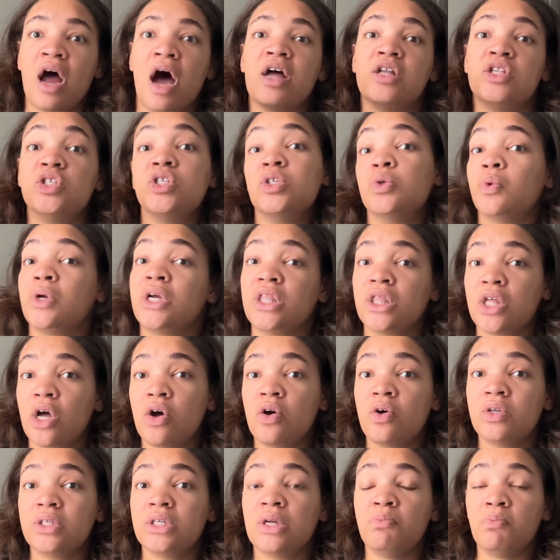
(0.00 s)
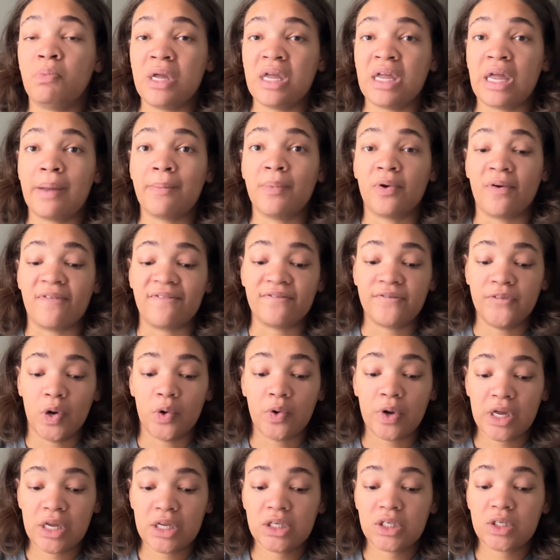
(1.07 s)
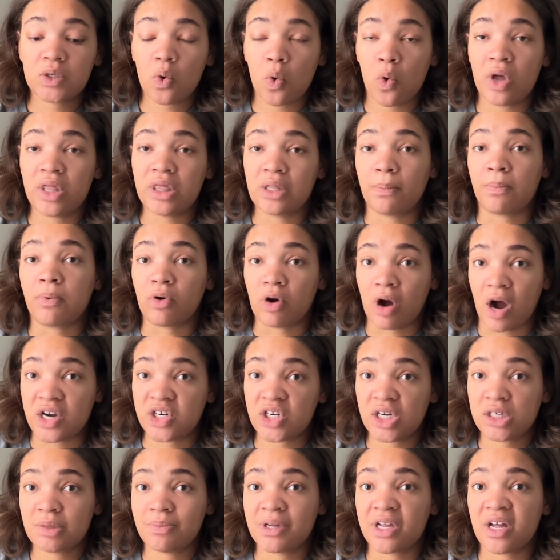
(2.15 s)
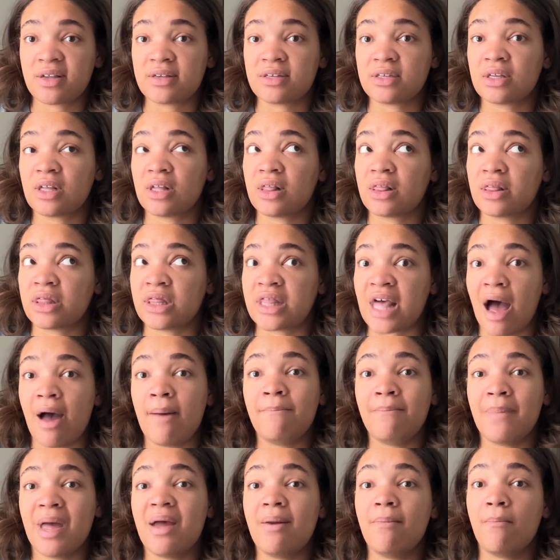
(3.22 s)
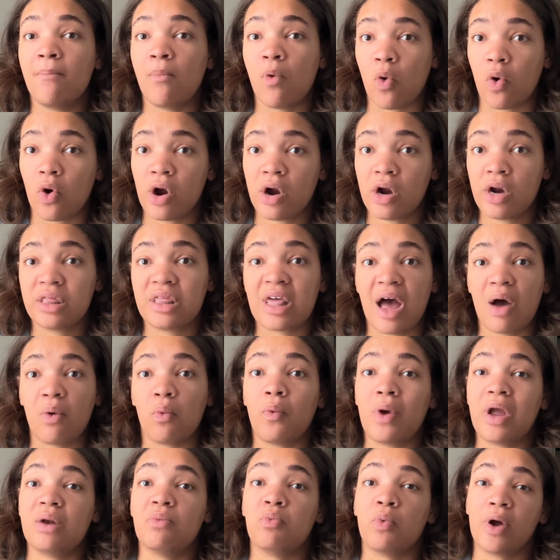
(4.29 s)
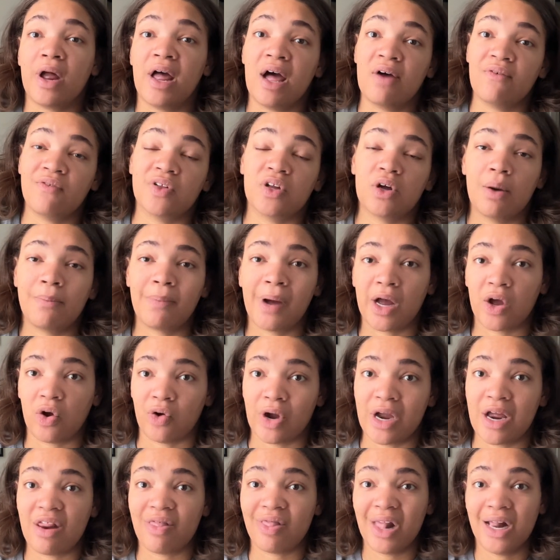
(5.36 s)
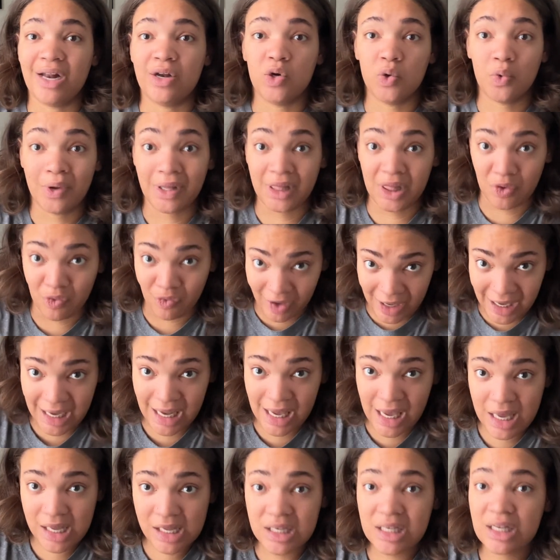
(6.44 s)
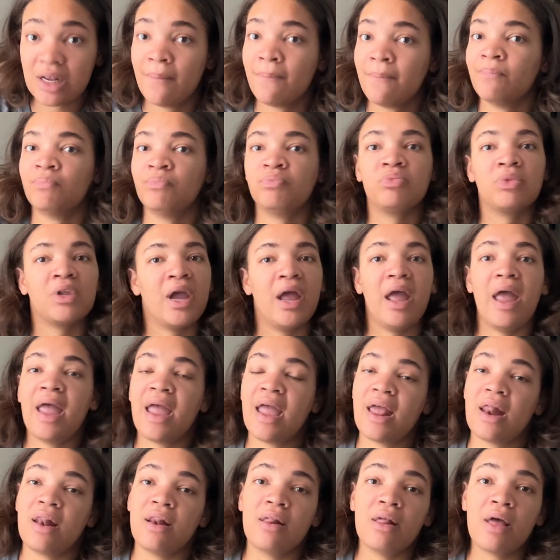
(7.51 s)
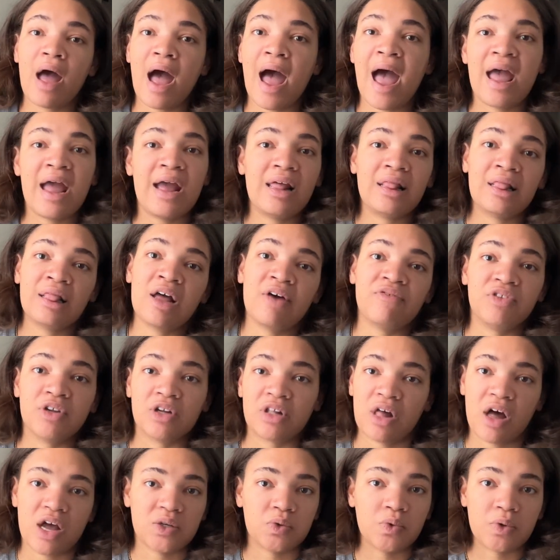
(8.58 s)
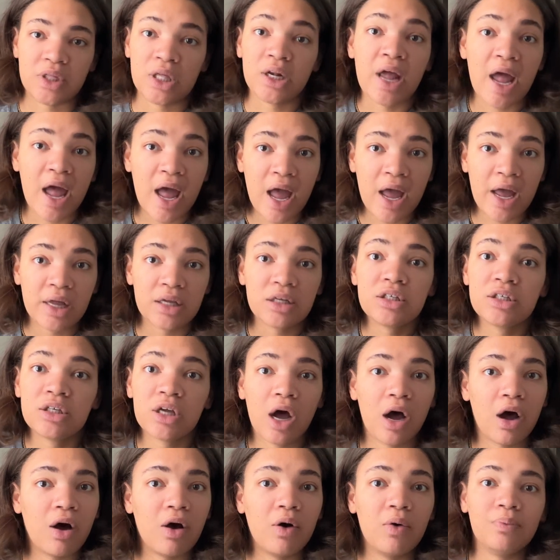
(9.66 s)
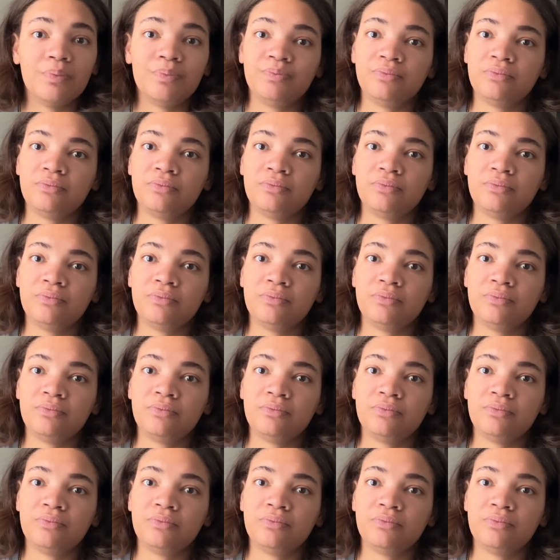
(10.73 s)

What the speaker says: doing those and being able to focus on the project, because that weighed more heavily on my grade than doing the readings, I left the class with an A. So